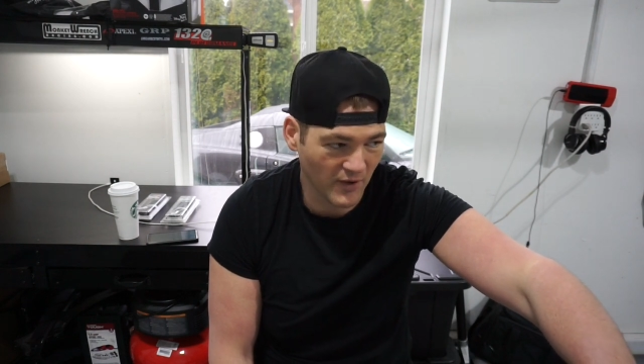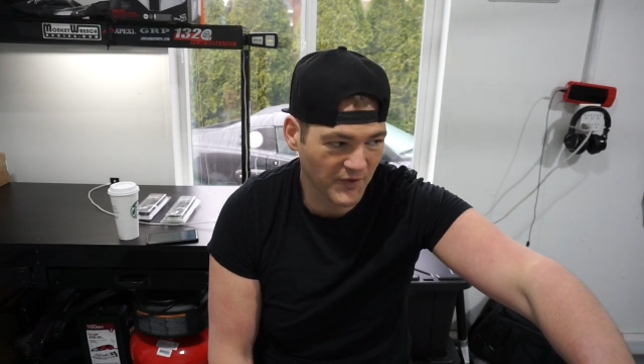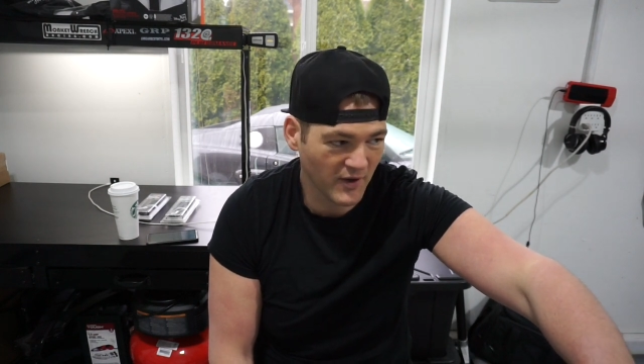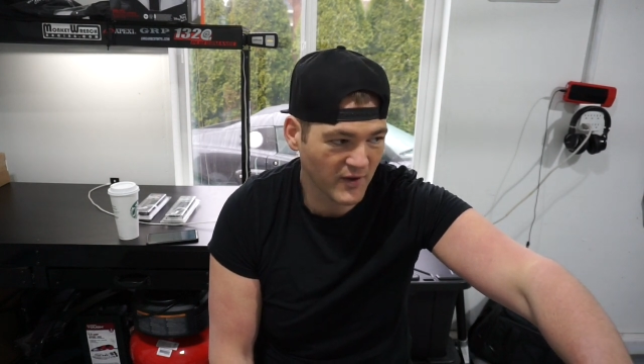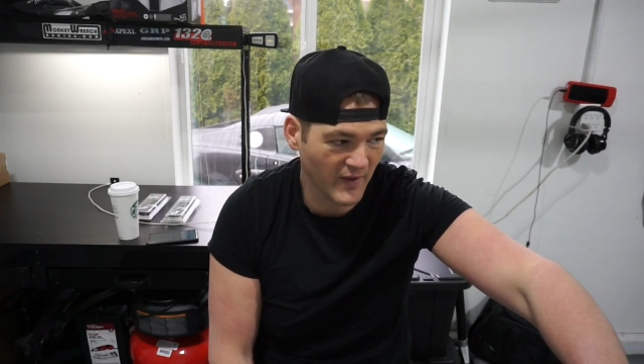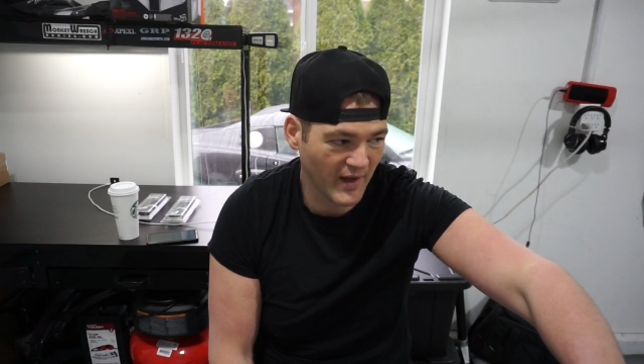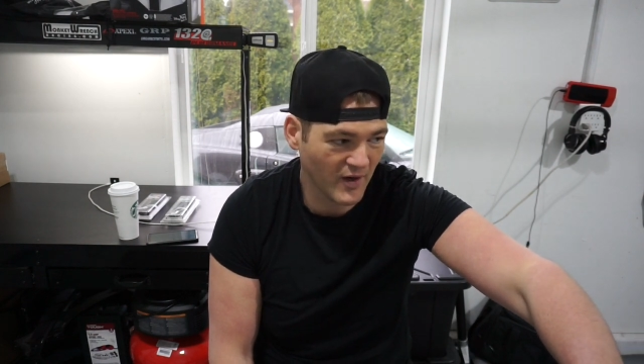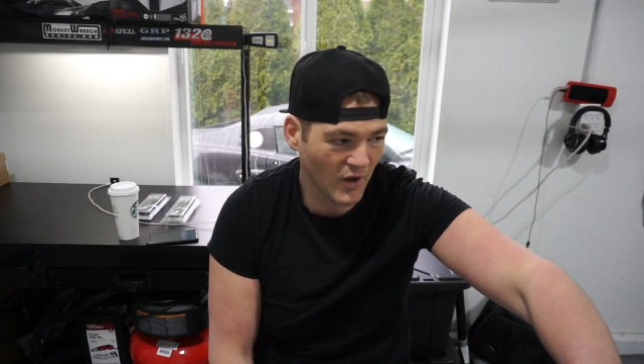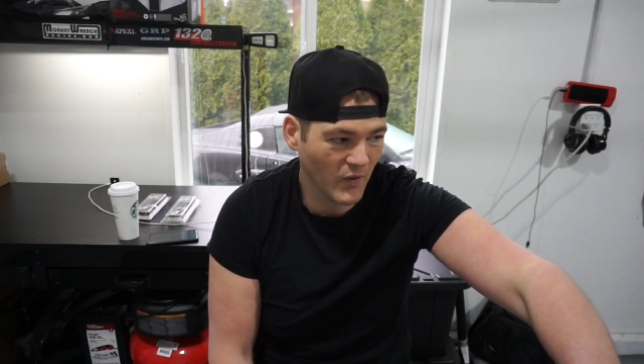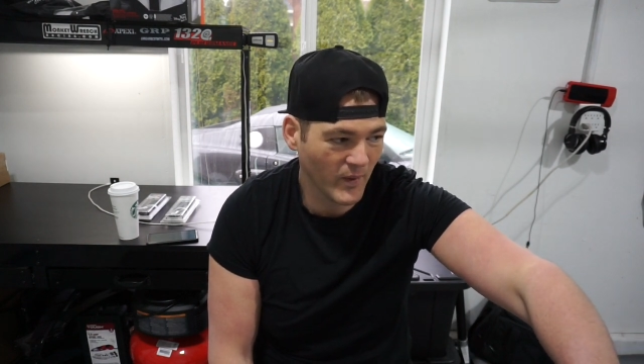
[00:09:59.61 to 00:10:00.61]
I'll tell you that,
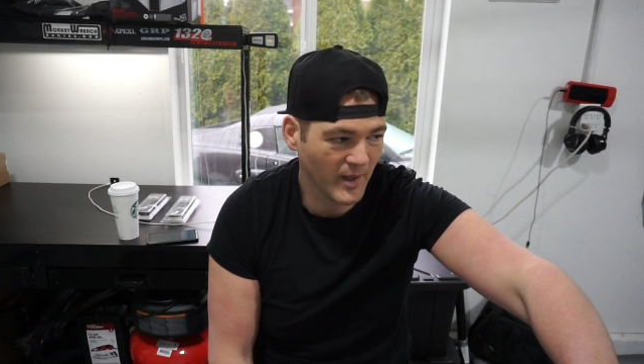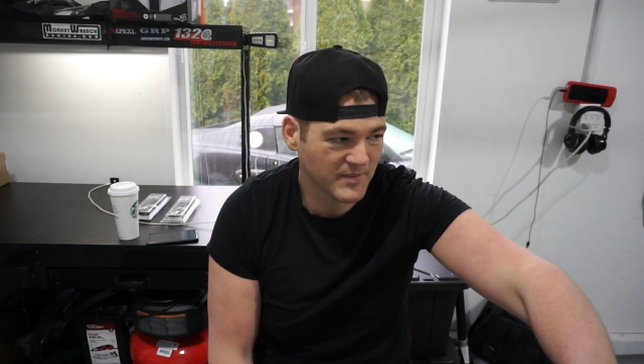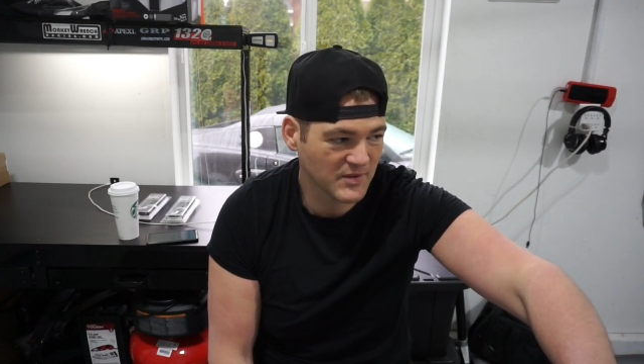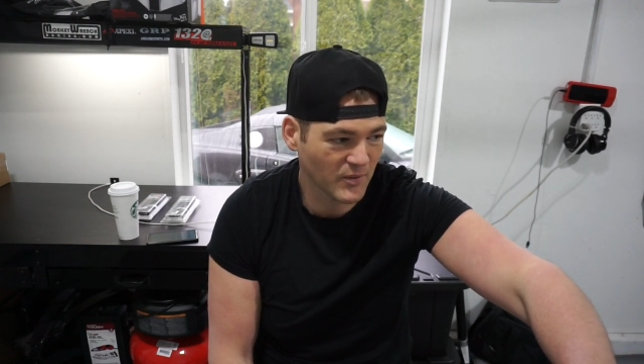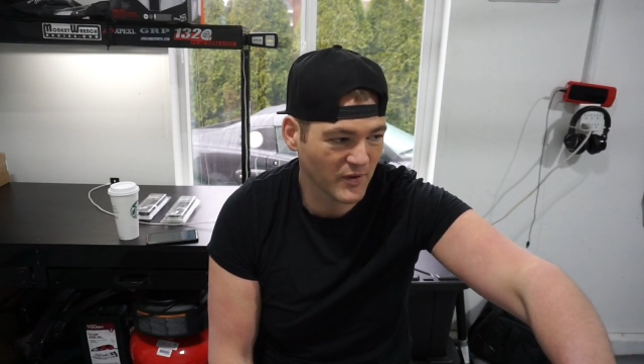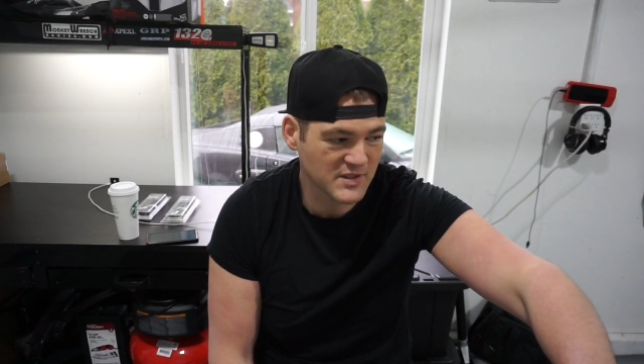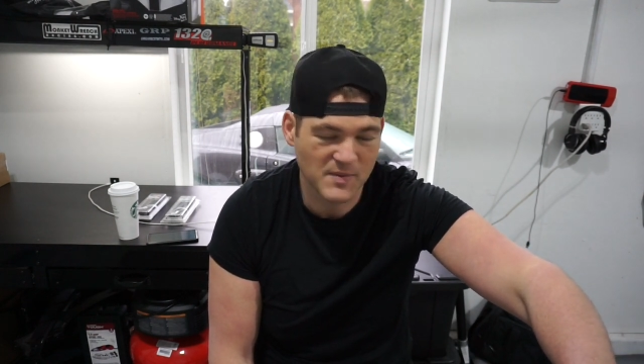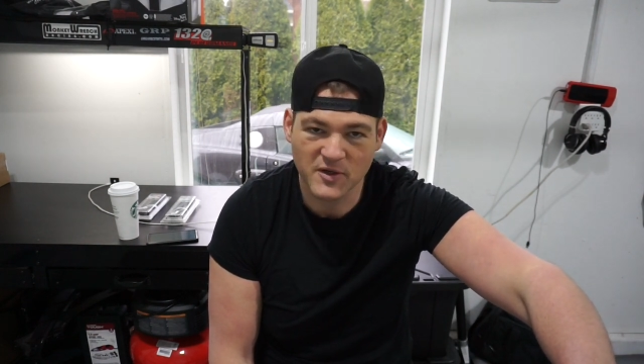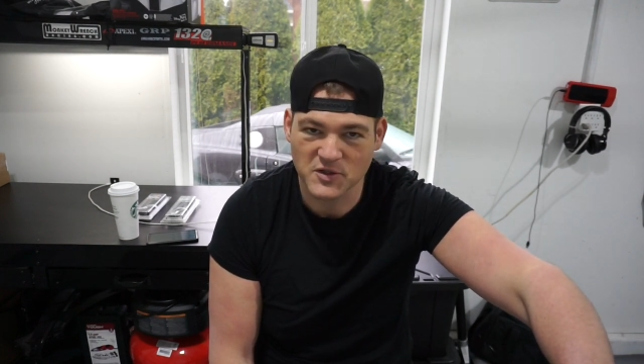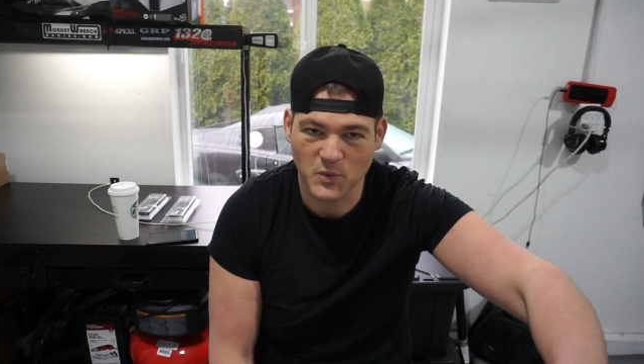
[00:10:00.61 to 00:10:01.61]
all the way up to where the
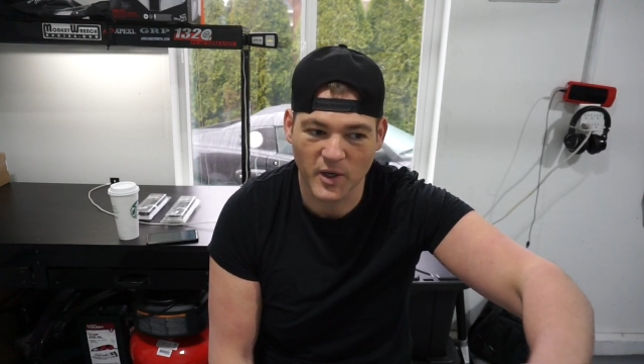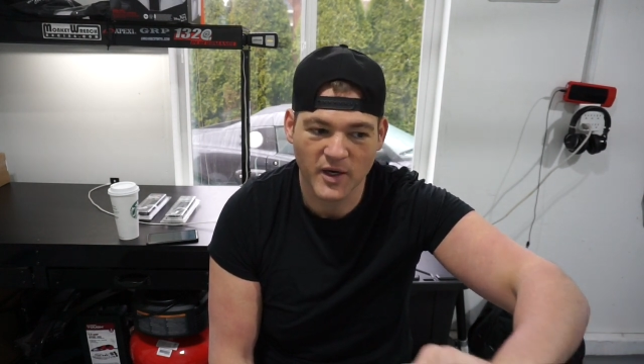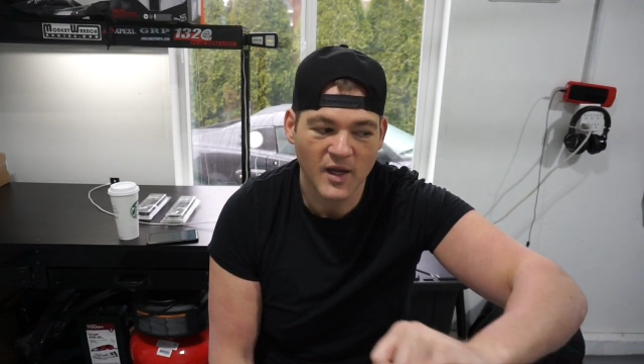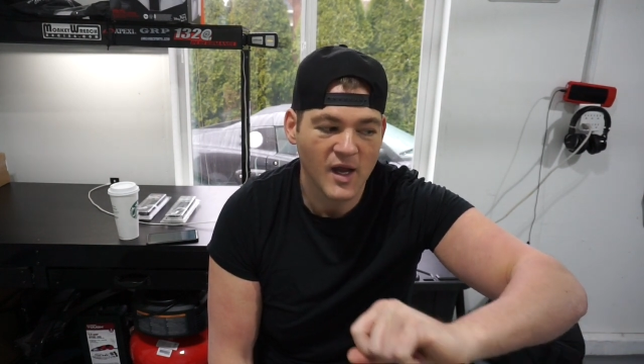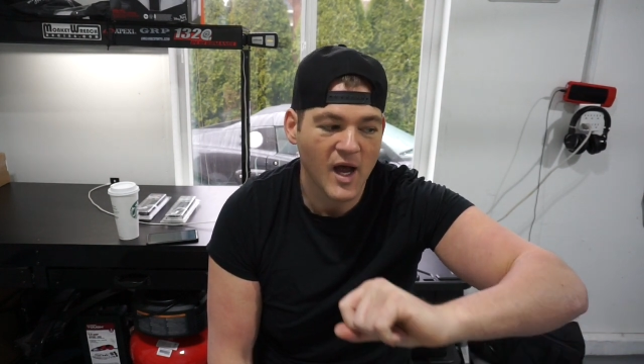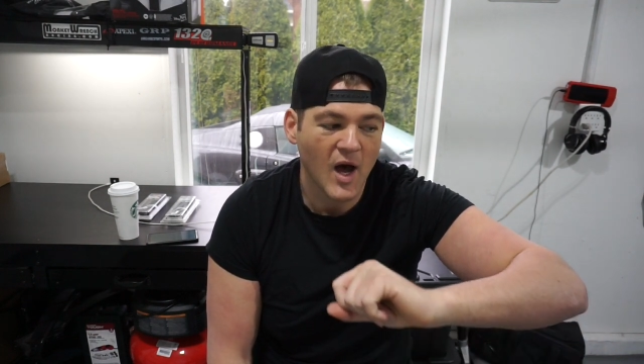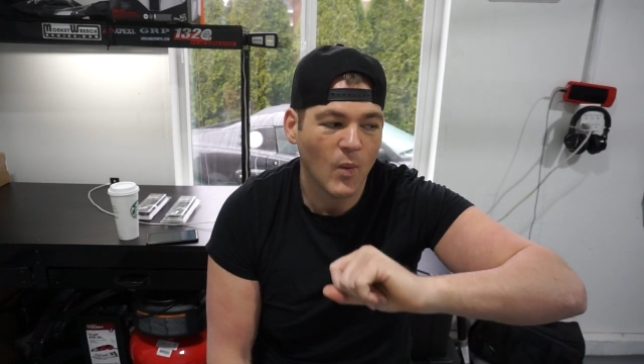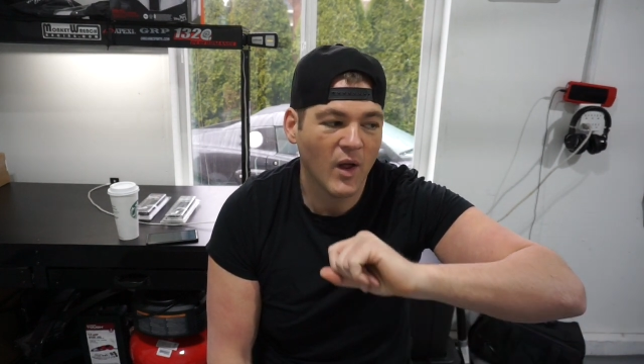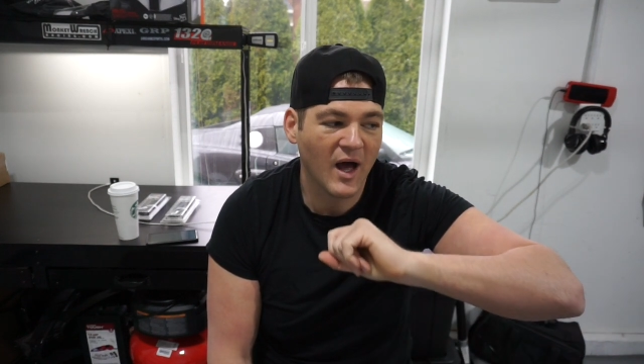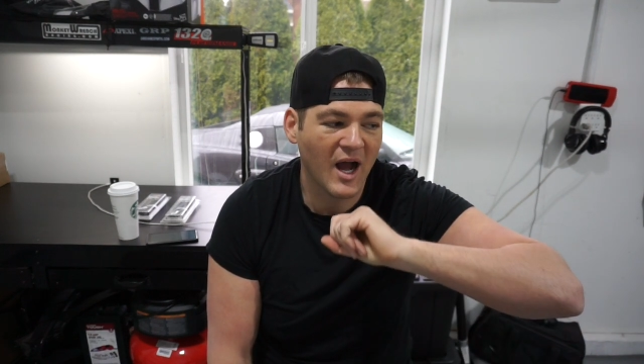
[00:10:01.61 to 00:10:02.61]
speakers were.
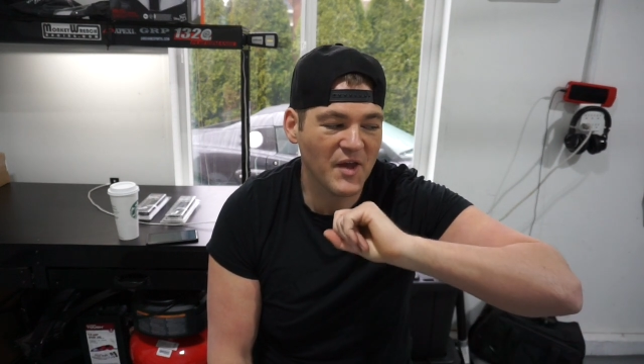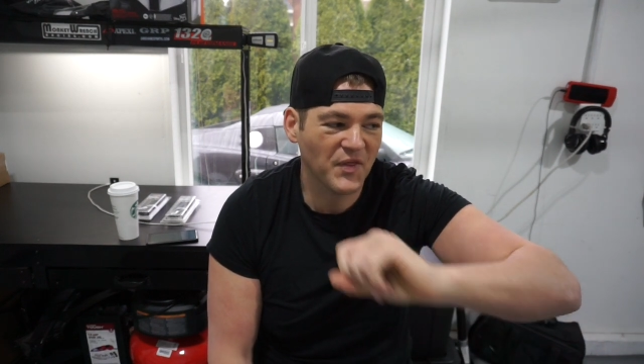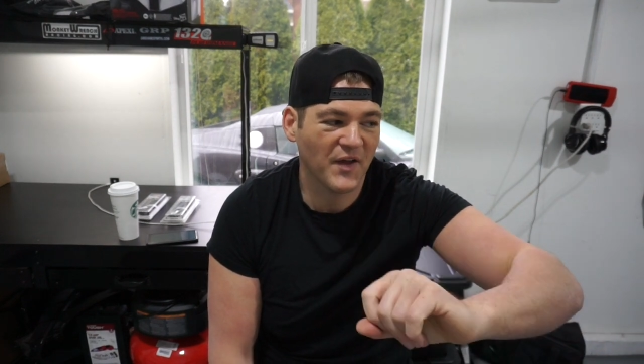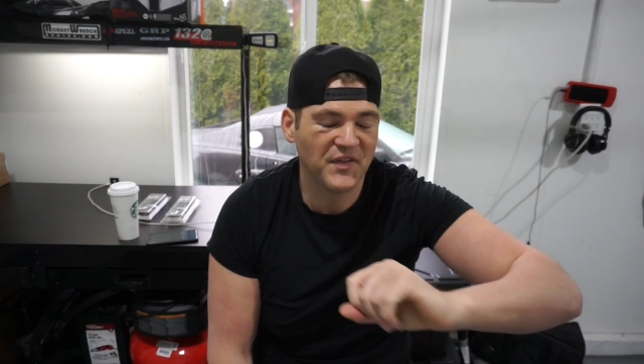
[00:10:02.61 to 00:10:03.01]
Well, I thought